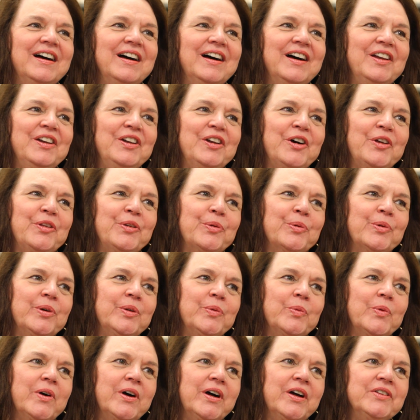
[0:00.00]
Another
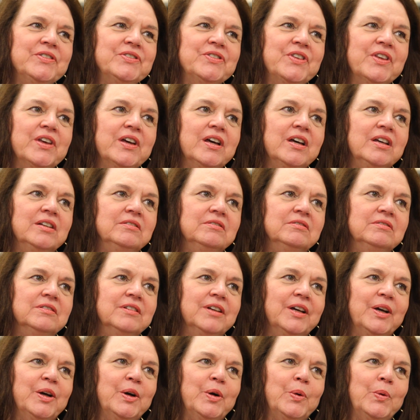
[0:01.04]
one was that
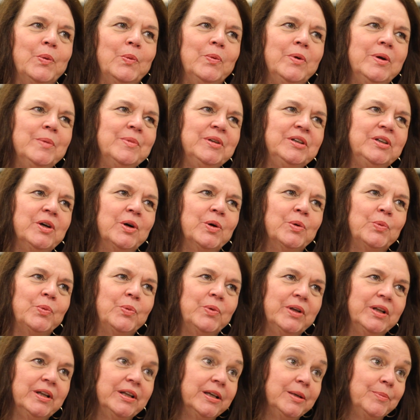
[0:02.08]
women don't
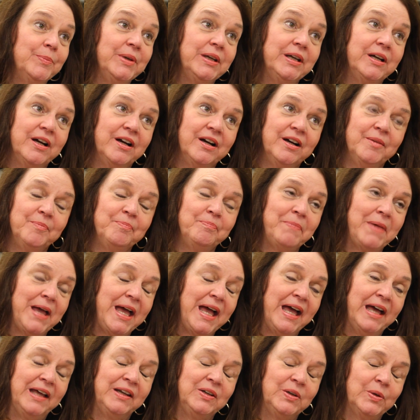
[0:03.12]
really become
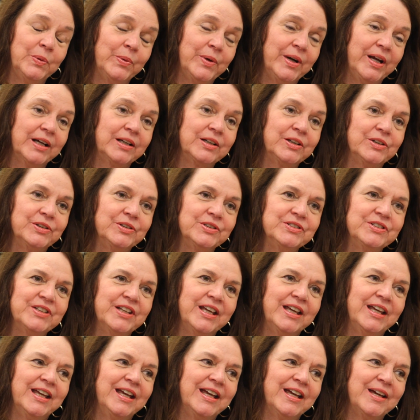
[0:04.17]
band directors.
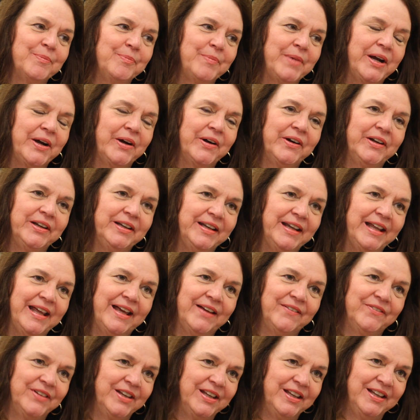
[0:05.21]
They get married and
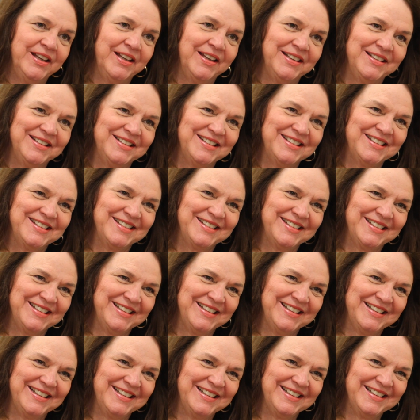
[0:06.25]
have kids.
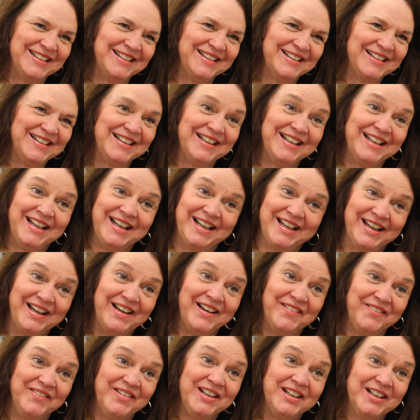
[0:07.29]

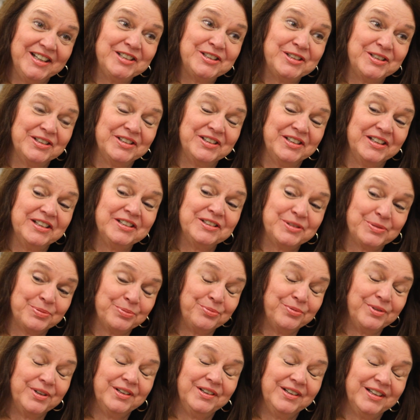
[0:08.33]
It's
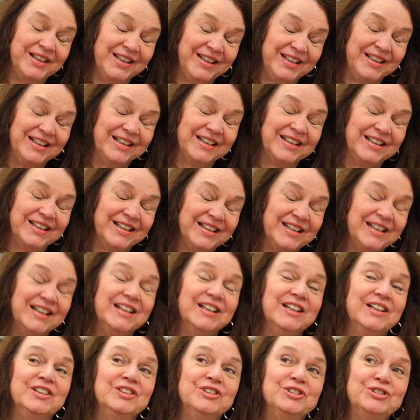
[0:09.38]
really
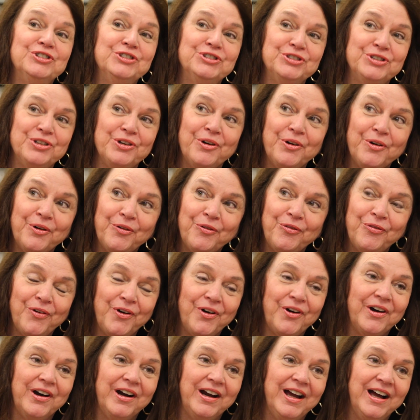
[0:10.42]
so
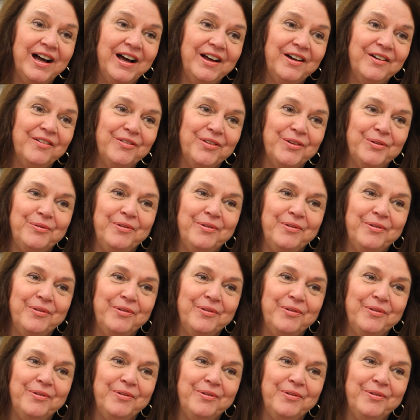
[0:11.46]
far out of the